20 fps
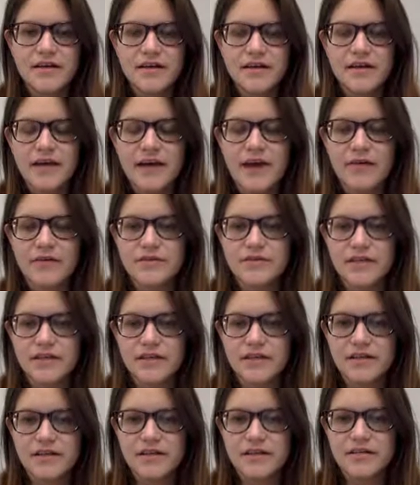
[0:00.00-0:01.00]

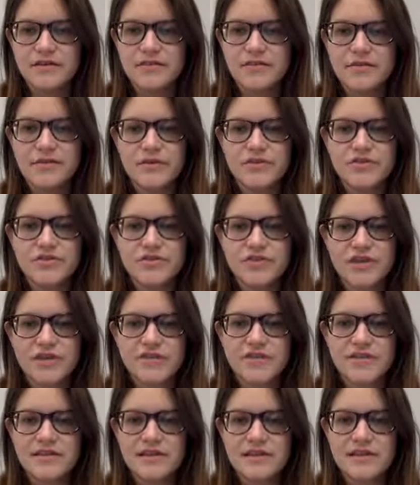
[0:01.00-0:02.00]
counted. So it's
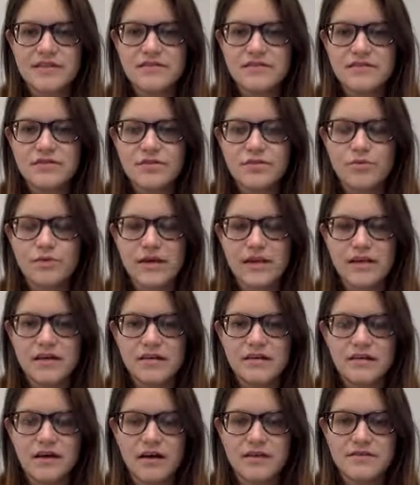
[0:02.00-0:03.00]
just these 3
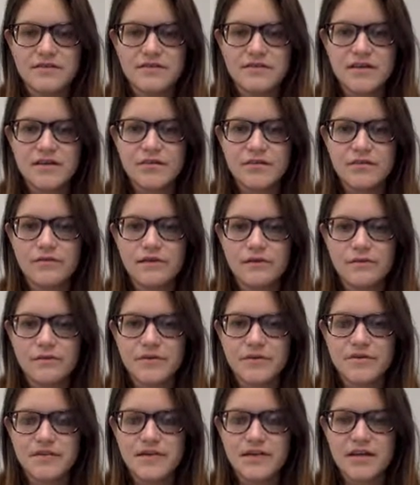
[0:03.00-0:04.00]
non-zero
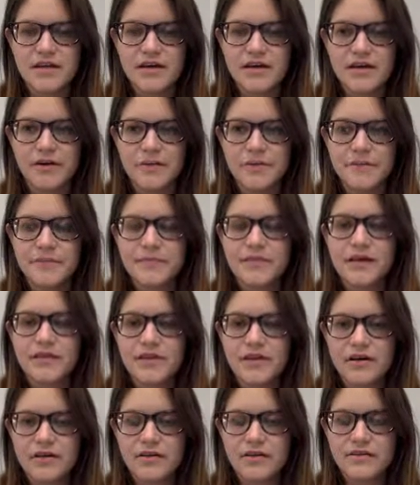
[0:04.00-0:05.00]
numbers here
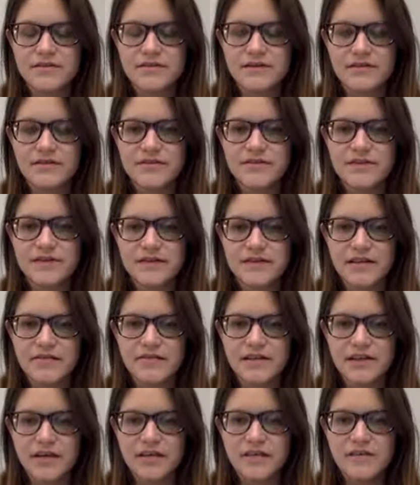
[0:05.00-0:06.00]
that are considered
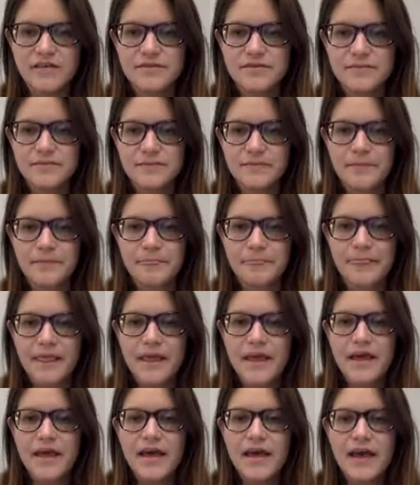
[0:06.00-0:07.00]
significant.
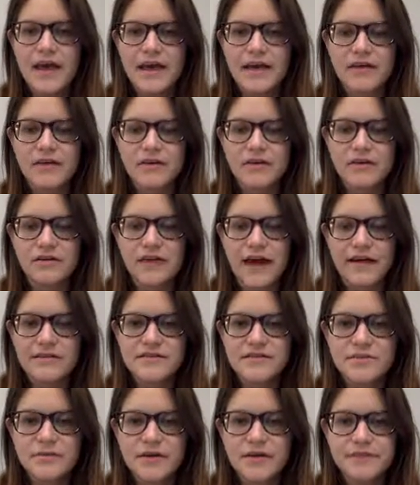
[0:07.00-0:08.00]
And in our
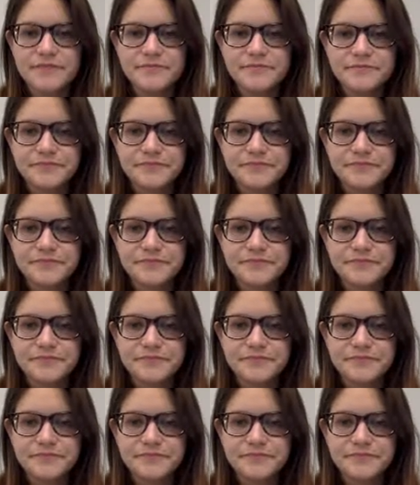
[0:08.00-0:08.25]
last one,